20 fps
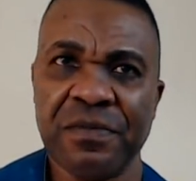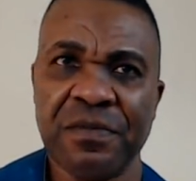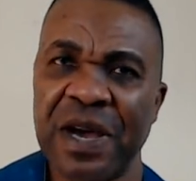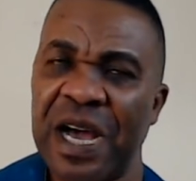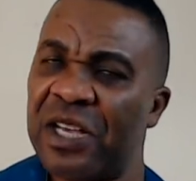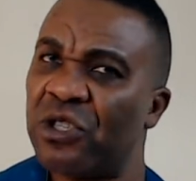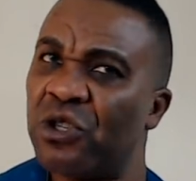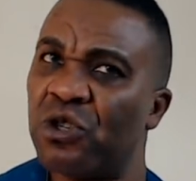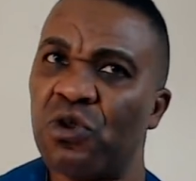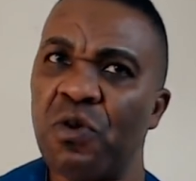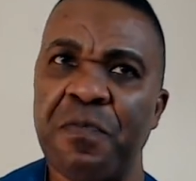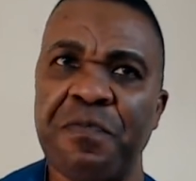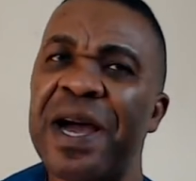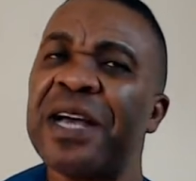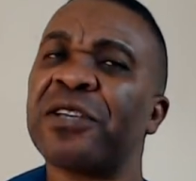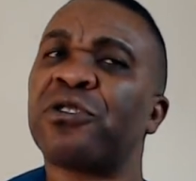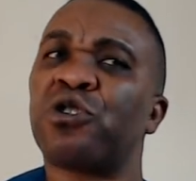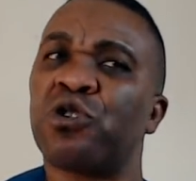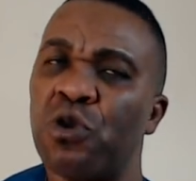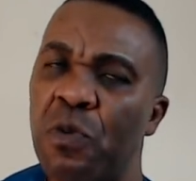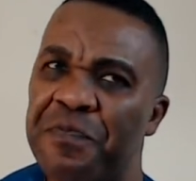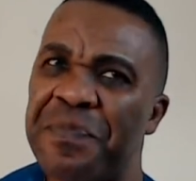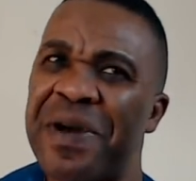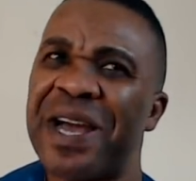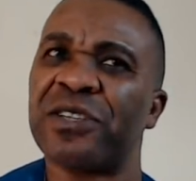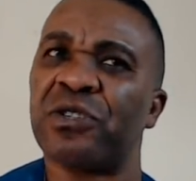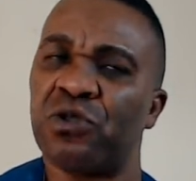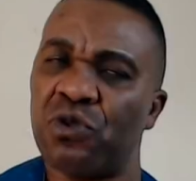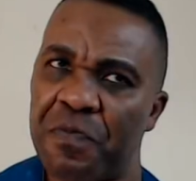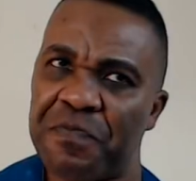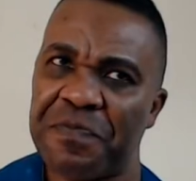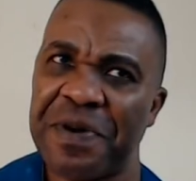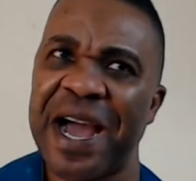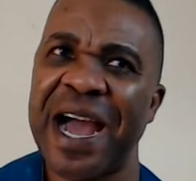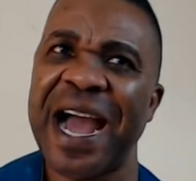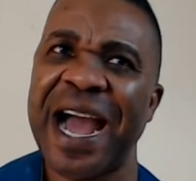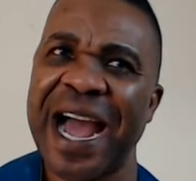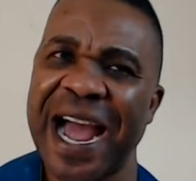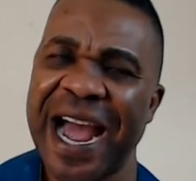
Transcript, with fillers: a super, super, super